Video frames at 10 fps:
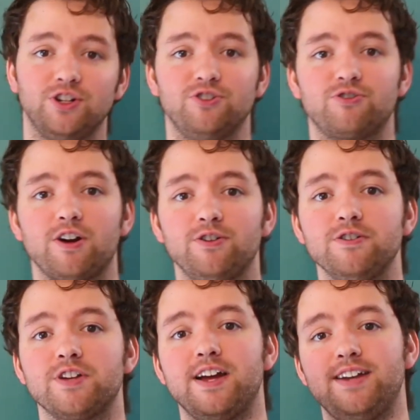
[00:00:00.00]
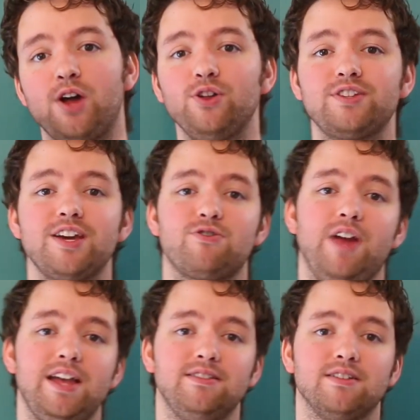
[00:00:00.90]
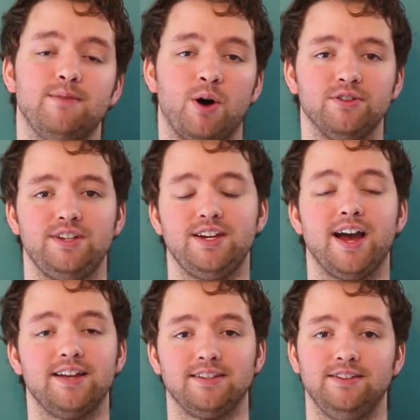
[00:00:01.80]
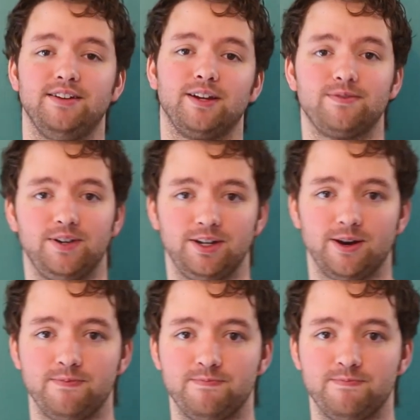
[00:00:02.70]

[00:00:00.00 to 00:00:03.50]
to constructors. Now let's get creating some. I'll see you guys in the next video.